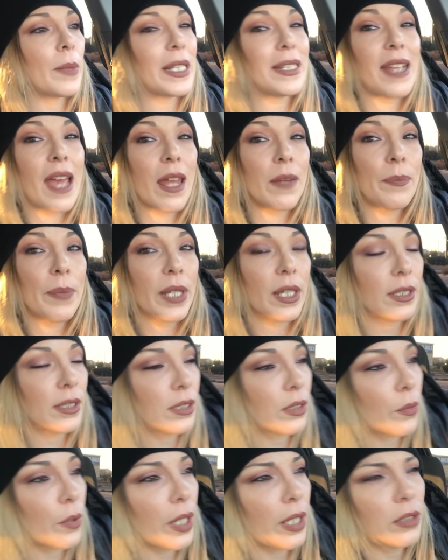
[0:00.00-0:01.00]
my dad
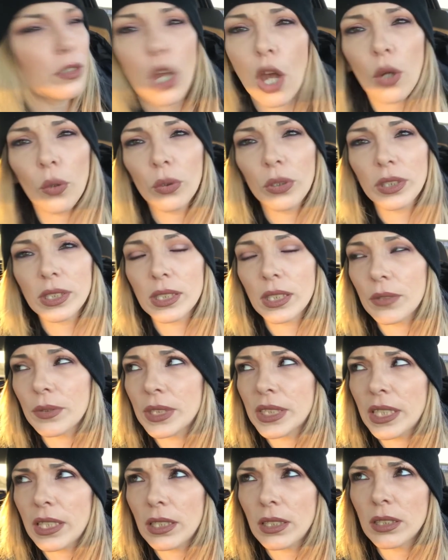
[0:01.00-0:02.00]
passed away. No, because I
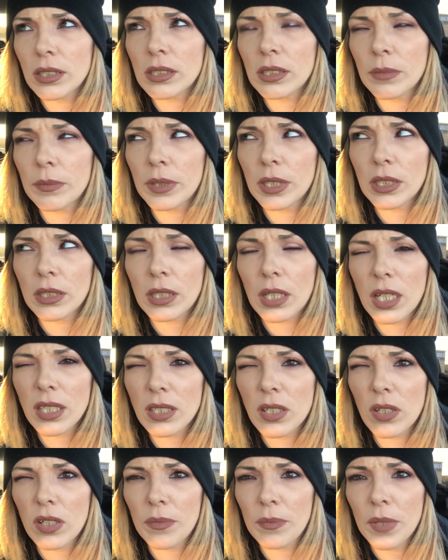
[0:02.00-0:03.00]
was dating somebody at that
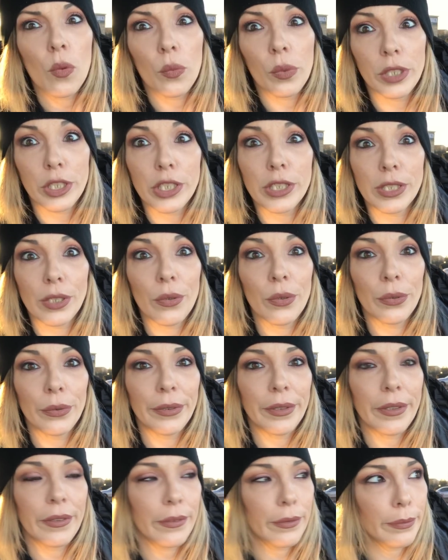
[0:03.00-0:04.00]
time, which is a whole
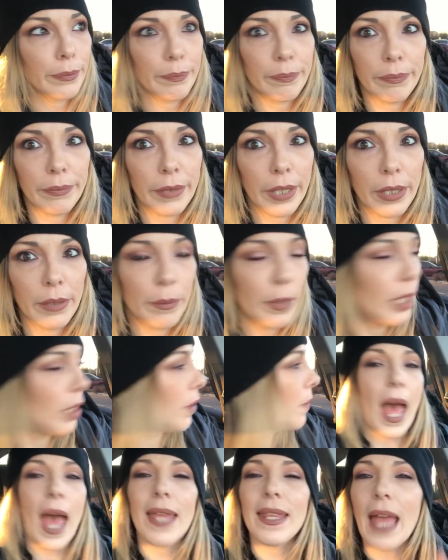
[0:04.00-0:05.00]
nother
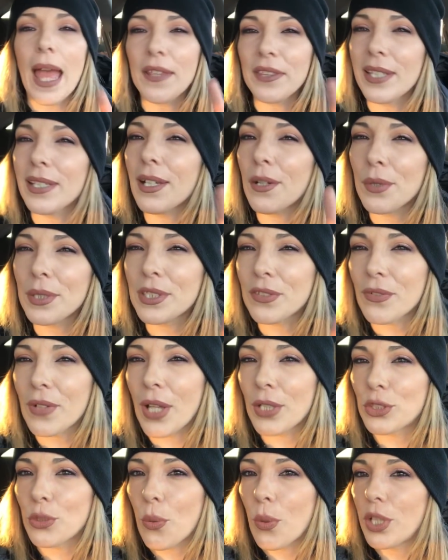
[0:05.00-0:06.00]
nightmare. I think I was
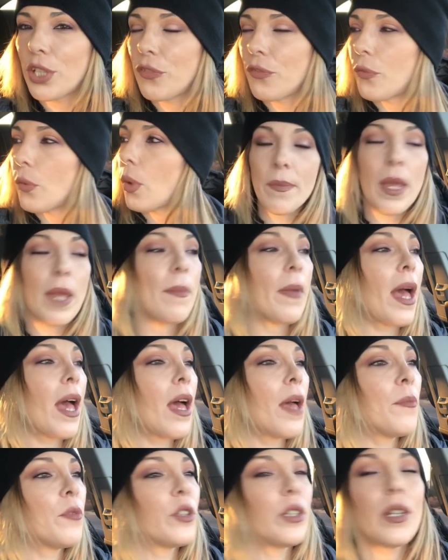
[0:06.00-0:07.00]
around 24. My
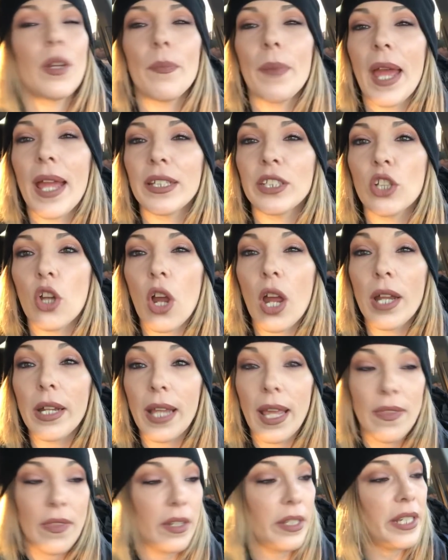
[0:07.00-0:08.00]
mom were in her backyard
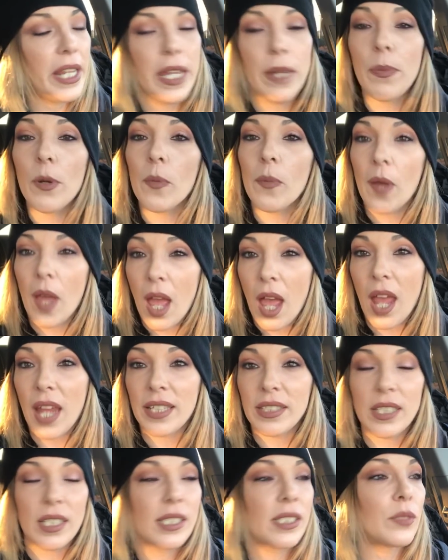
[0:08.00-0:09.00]
and the neighbor
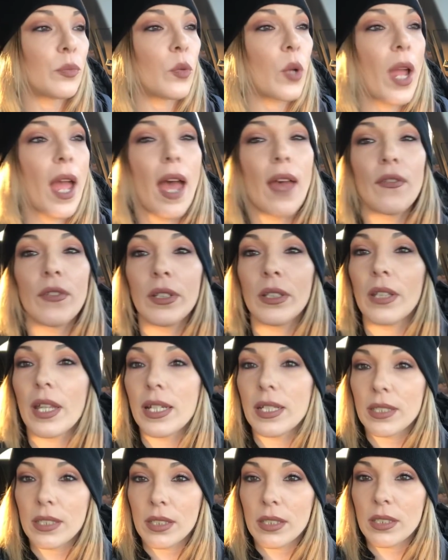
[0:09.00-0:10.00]
behind us were having
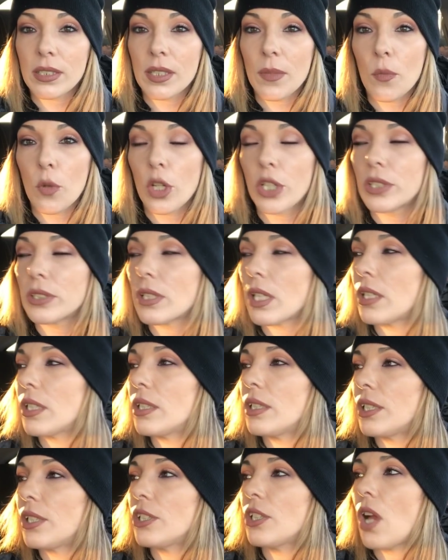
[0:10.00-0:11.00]
like some work done
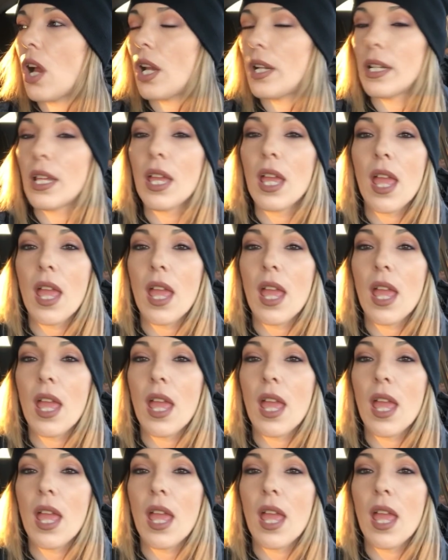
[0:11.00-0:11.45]
in their yard.